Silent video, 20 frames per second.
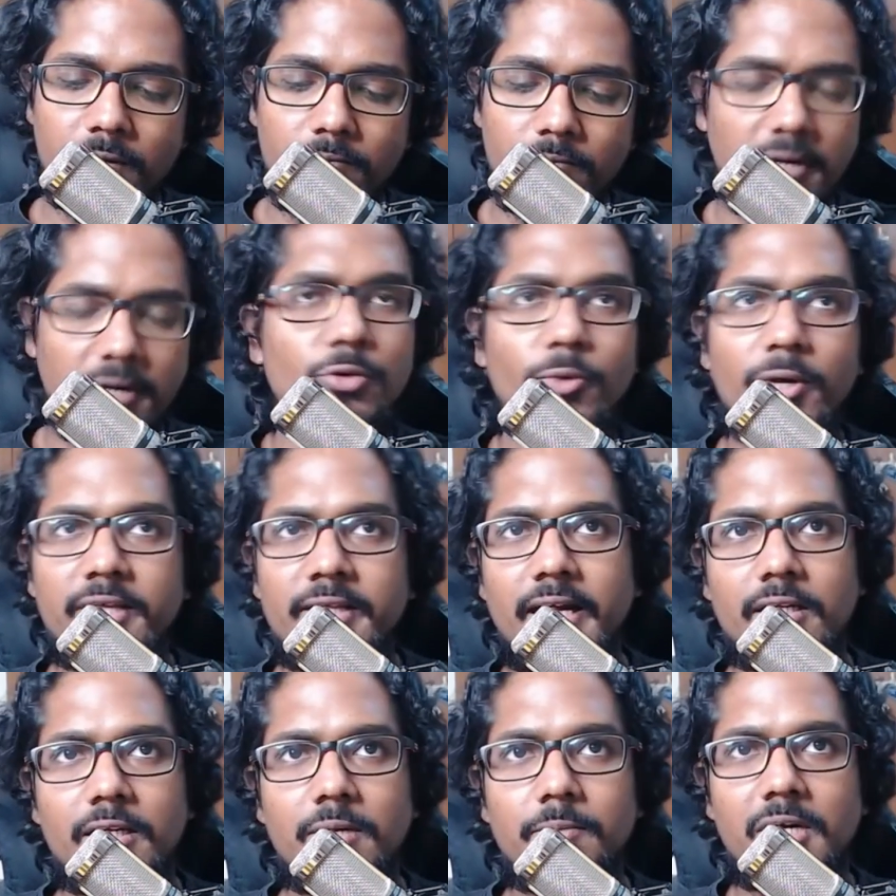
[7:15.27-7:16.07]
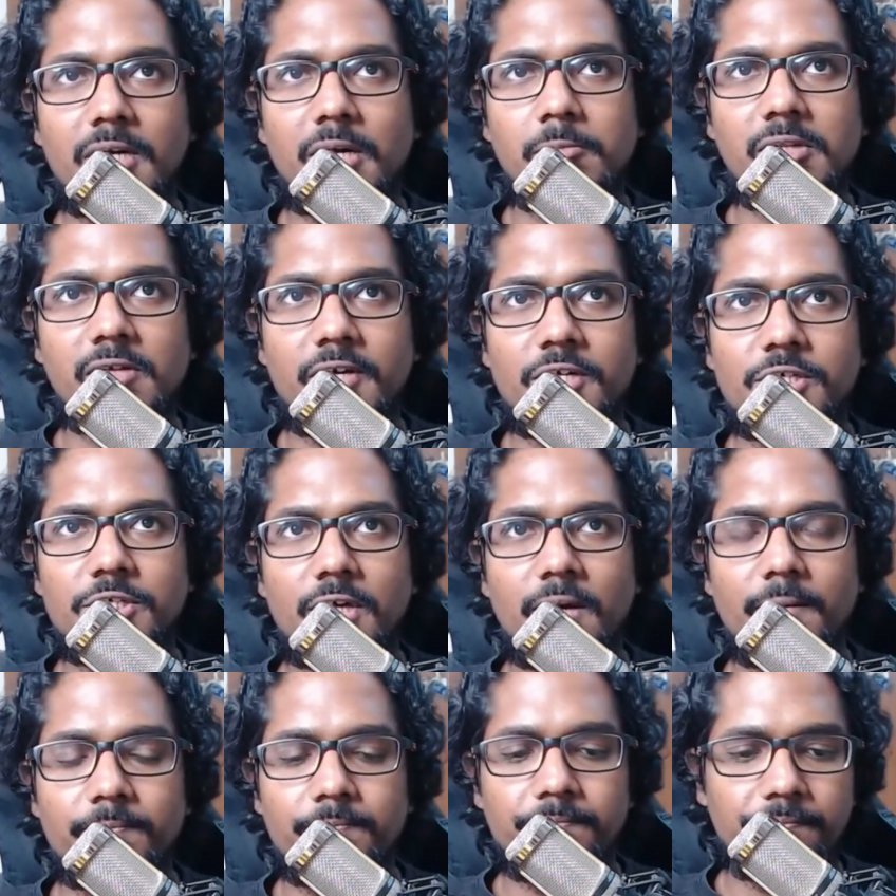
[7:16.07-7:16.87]
But doing that he becomes a
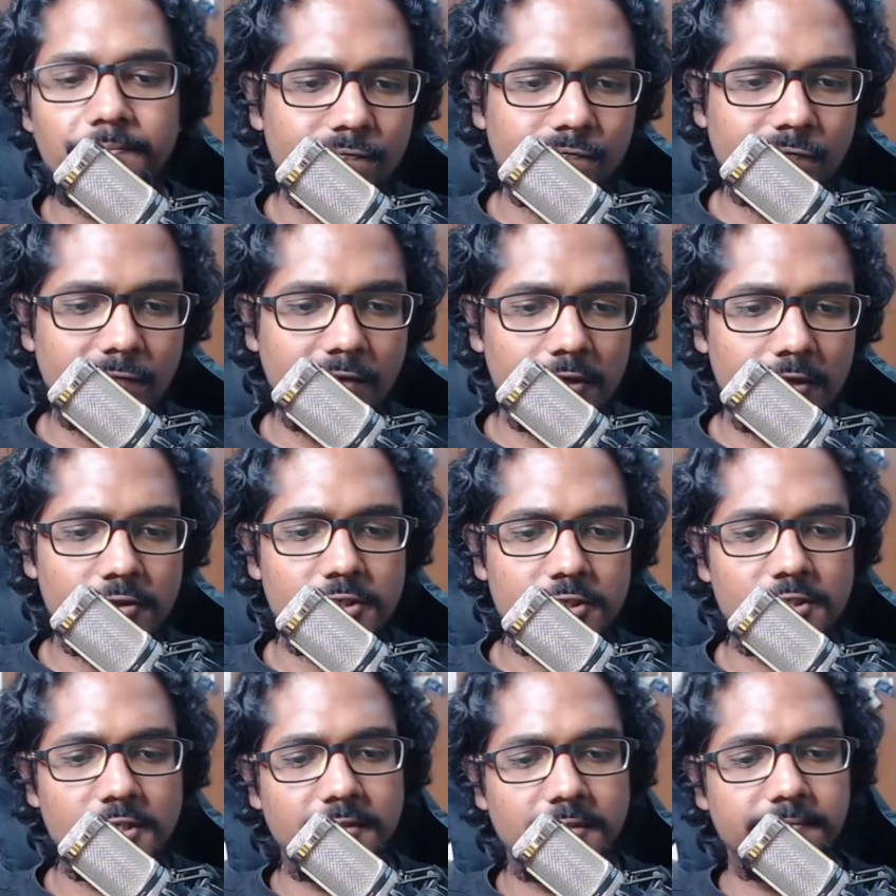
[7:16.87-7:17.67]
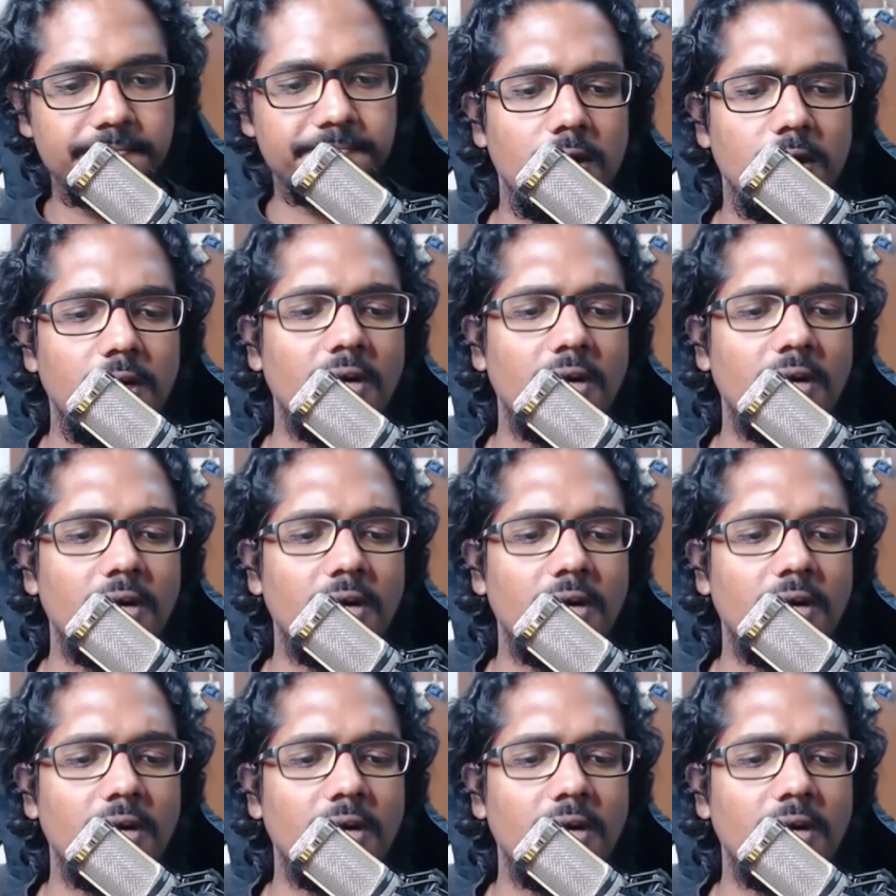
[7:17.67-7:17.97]
Vaishya. Interesting.